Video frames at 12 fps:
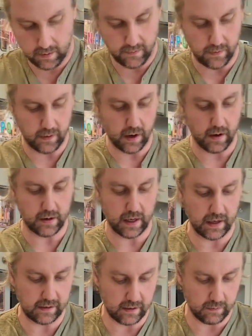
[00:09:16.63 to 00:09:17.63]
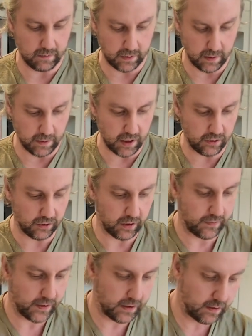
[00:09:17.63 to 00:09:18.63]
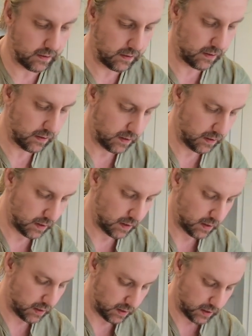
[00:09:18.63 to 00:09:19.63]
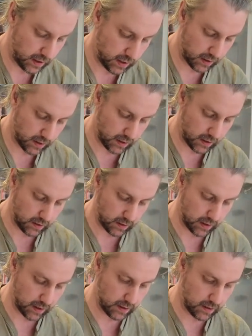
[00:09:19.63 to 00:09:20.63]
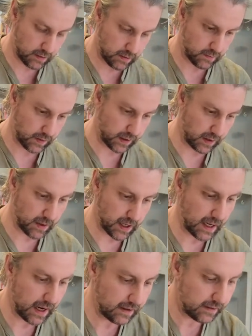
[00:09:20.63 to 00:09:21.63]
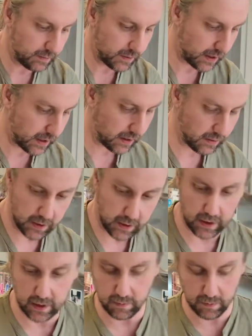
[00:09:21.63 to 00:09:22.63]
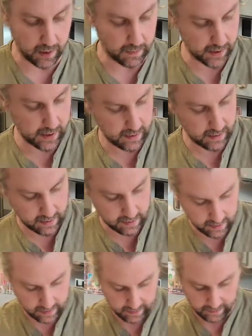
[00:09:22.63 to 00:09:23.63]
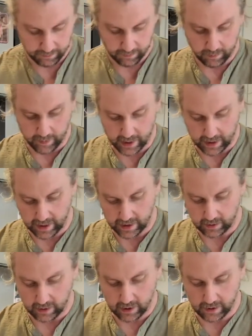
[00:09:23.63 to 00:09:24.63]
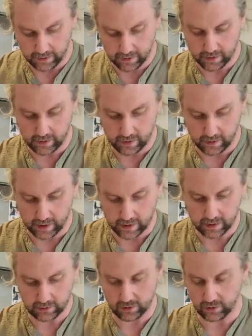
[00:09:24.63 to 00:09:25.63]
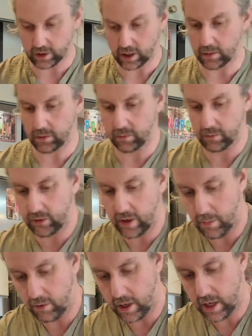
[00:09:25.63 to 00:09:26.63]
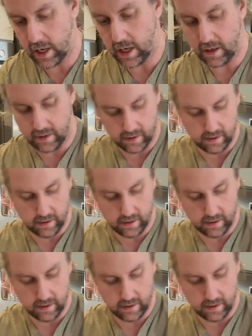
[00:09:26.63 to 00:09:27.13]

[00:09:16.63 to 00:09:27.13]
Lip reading: a decent commercial oven, you can go longer with your baguettes, but then you will need a proper baguette cloth. And then this just keeps them separated,